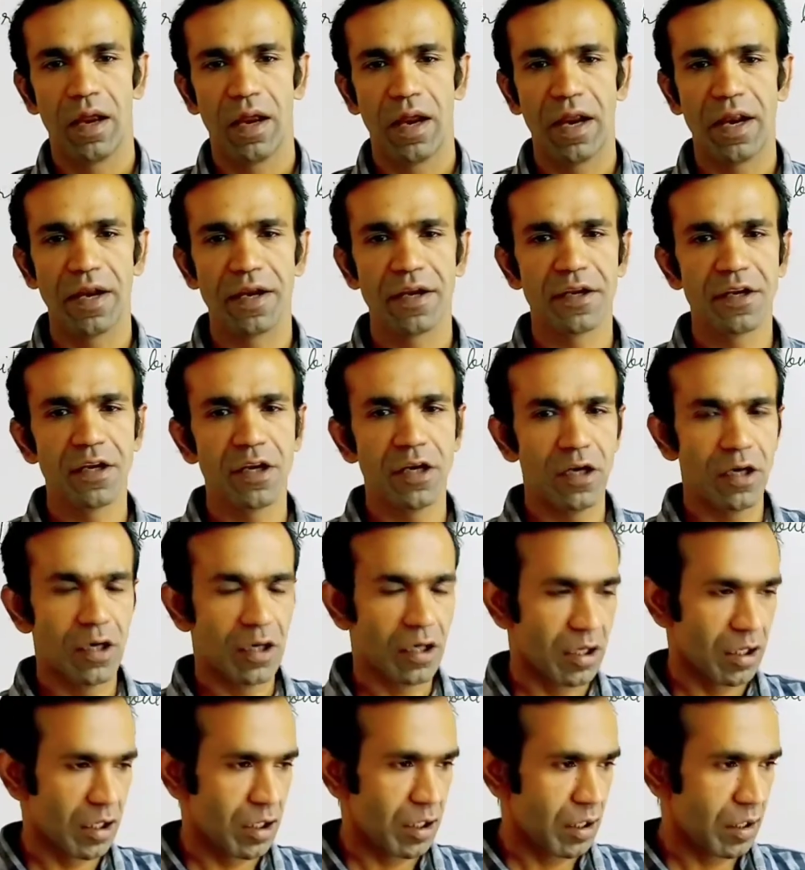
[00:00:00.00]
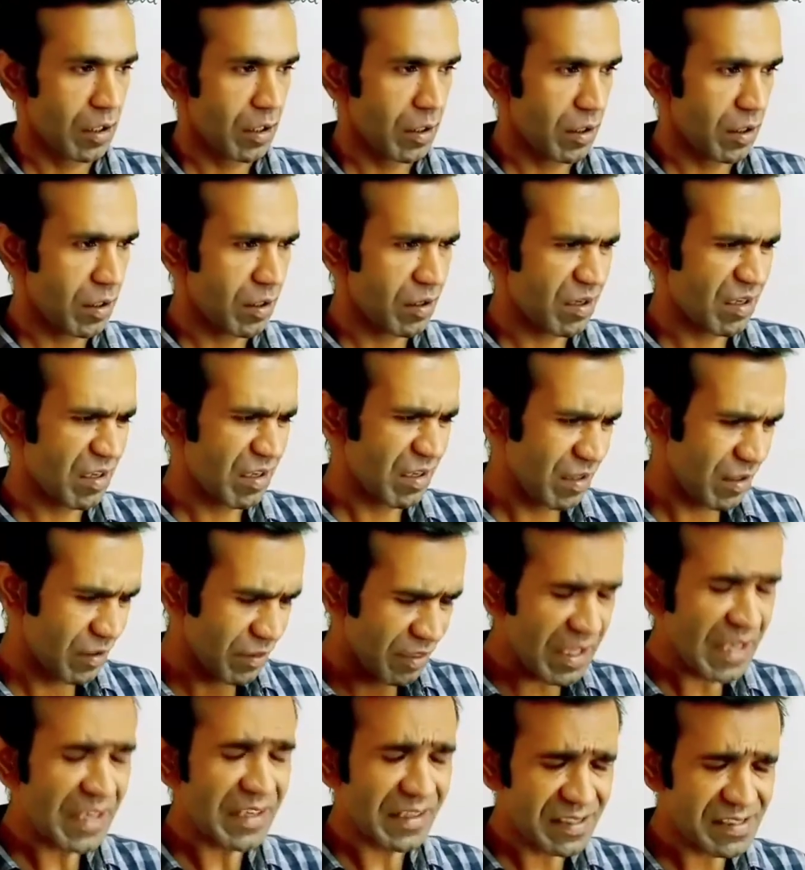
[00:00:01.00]
And
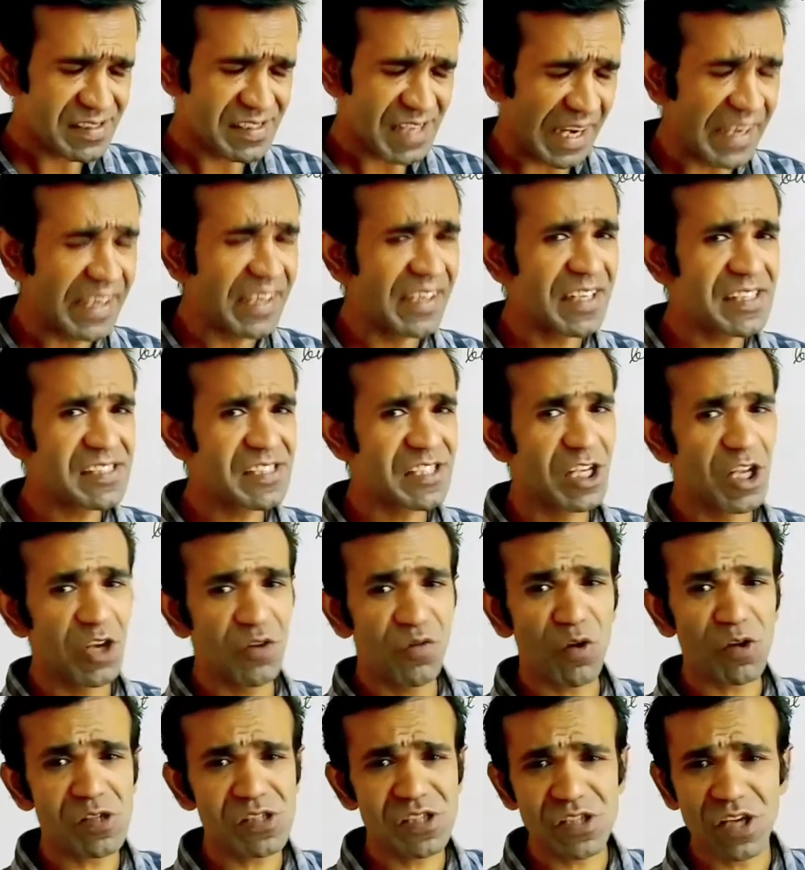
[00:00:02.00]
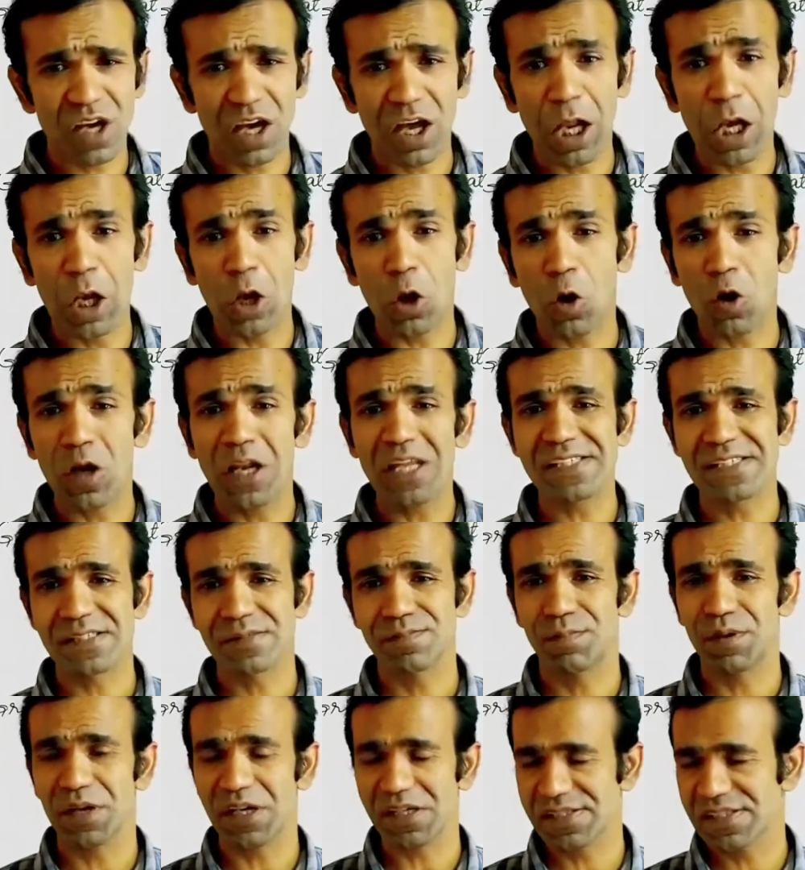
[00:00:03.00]
that scientist, he was a
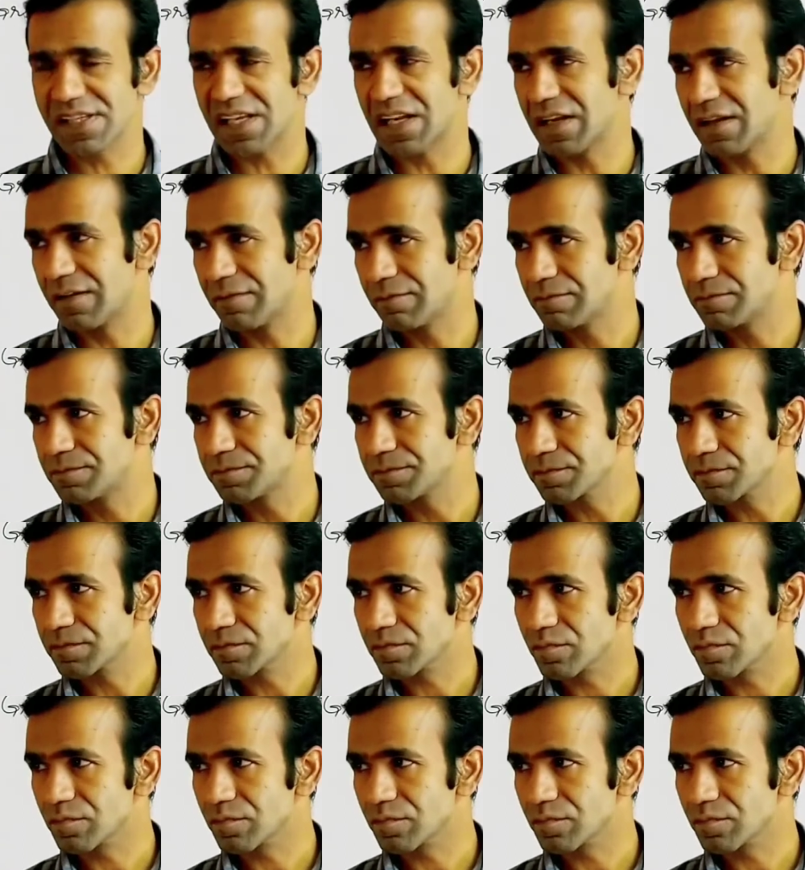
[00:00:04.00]
lawless person,